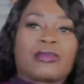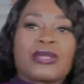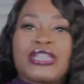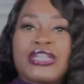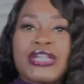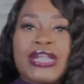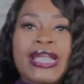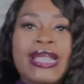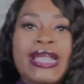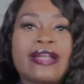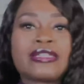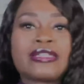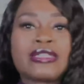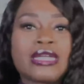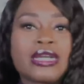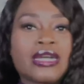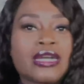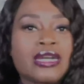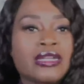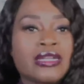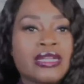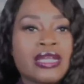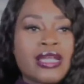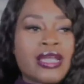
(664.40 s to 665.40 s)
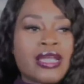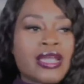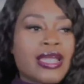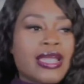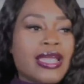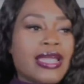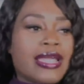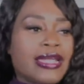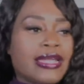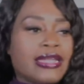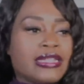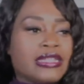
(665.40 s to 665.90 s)
hair done
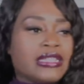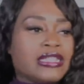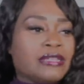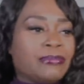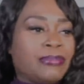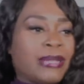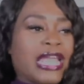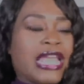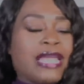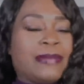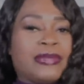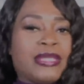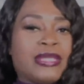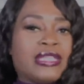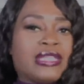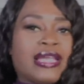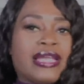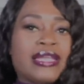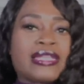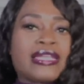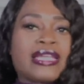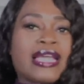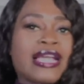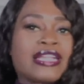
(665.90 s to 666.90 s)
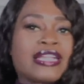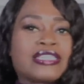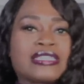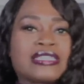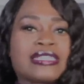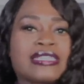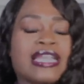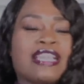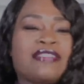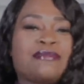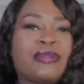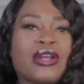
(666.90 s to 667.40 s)
and the baby like, yeah, I just
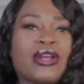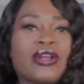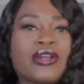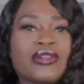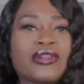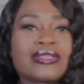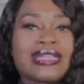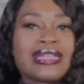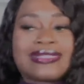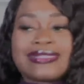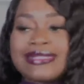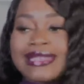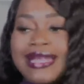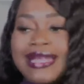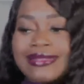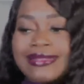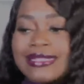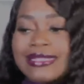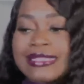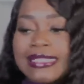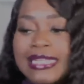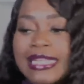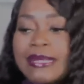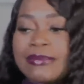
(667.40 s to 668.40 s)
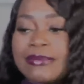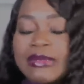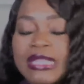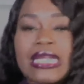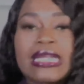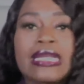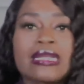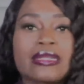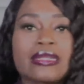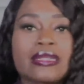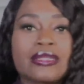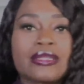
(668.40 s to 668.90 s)
gave birth. That's not the same thing.